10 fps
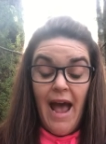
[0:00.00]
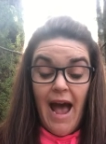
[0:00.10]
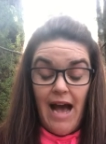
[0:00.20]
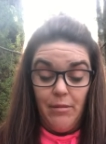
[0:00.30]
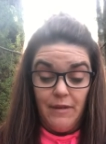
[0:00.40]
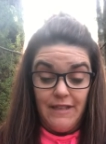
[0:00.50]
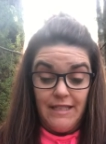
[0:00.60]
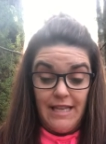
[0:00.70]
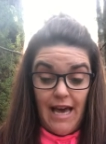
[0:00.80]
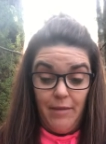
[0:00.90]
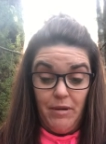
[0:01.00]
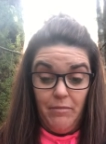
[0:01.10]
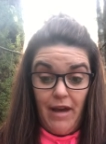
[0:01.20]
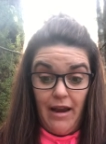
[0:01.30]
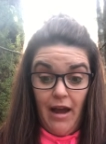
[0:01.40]
Abilene sat up in
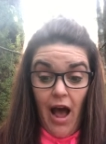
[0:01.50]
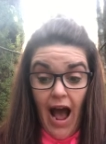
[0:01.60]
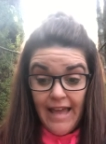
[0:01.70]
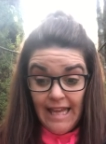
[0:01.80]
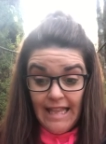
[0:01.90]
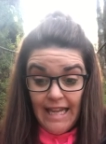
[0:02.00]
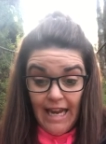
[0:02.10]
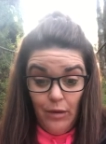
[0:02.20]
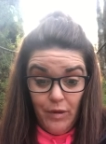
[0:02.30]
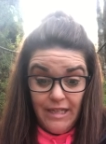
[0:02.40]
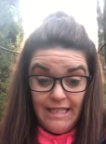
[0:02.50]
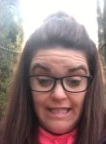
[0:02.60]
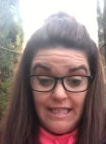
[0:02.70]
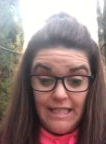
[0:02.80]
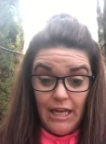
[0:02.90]
bed. I think that Edward needs
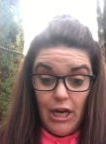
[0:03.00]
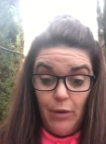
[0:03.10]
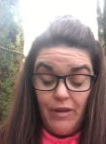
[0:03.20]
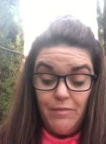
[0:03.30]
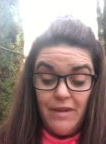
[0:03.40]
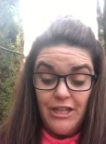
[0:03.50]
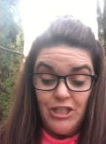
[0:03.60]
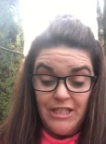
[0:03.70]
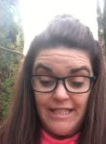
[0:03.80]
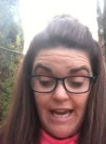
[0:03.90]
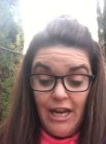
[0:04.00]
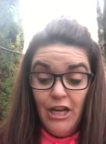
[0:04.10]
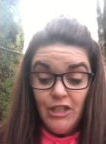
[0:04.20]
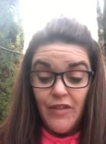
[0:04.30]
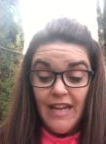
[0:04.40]
to sit here with me, she said,
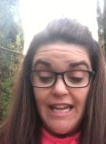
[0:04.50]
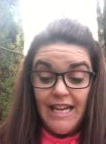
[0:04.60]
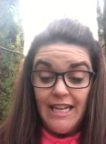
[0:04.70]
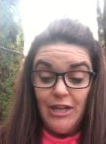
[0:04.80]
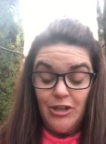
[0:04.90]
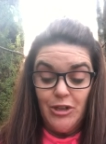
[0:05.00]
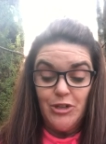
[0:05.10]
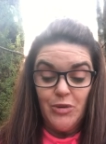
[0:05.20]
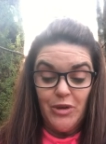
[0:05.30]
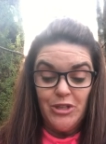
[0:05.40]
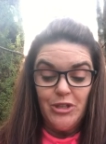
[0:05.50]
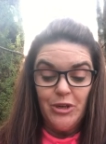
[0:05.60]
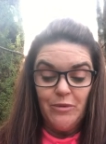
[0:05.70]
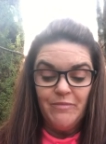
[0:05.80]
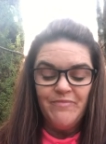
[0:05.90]
so that he can hear the story
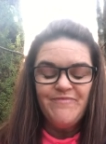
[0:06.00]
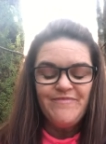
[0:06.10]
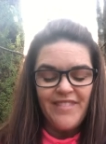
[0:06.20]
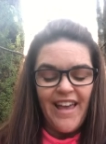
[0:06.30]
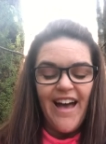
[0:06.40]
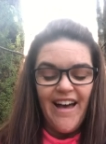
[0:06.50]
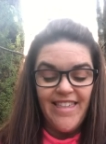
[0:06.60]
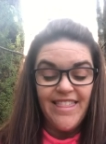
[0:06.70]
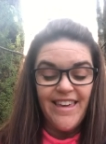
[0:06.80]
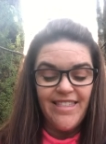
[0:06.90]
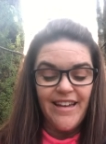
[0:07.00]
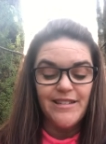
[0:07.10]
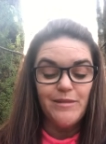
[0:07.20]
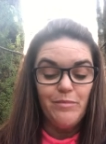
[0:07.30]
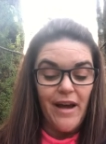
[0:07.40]
too. I think
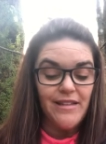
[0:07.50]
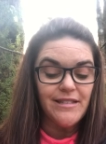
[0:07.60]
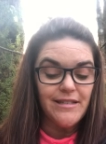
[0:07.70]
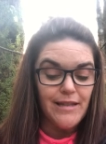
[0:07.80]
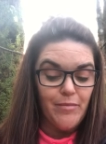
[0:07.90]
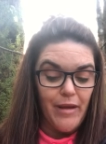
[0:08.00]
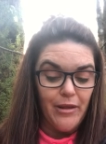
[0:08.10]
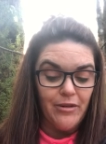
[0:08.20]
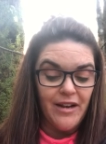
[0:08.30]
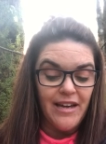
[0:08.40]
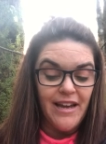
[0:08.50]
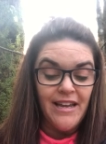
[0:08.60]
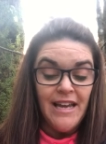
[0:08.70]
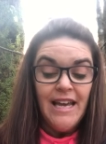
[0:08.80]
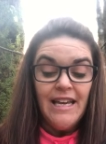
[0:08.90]
that's best, said Pellegrina.
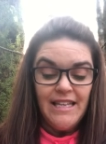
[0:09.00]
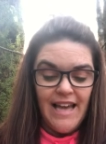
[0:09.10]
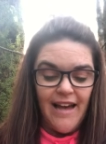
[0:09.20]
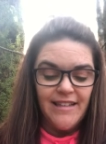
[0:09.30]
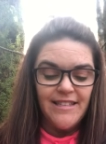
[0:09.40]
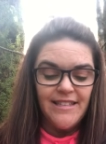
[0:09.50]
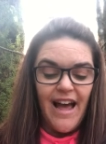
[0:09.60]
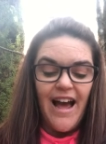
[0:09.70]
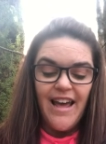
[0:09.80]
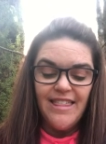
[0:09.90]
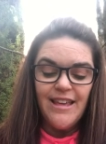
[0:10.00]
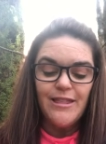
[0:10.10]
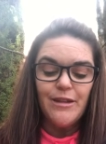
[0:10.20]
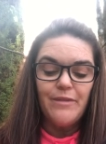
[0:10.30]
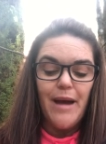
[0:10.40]
Yes, I think
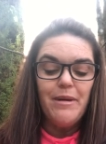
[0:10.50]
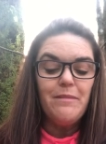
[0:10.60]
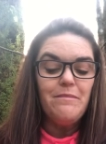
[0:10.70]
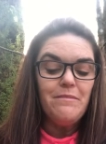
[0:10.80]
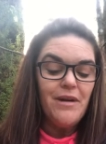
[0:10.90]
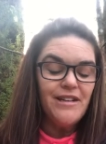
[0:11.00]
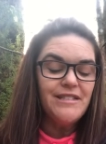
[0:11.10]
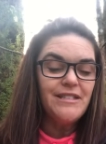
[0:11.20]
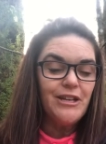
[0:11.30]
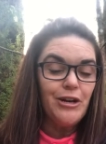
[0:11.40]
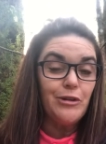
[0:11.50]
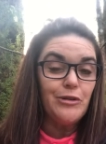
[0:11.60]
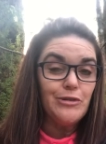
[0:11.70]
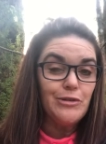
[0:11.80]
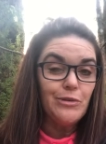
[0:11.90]
the rabbit must hear
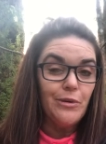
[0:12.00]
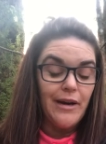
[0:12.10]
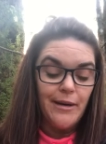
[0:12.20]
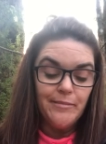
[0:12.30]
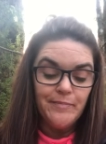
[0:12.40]
the story.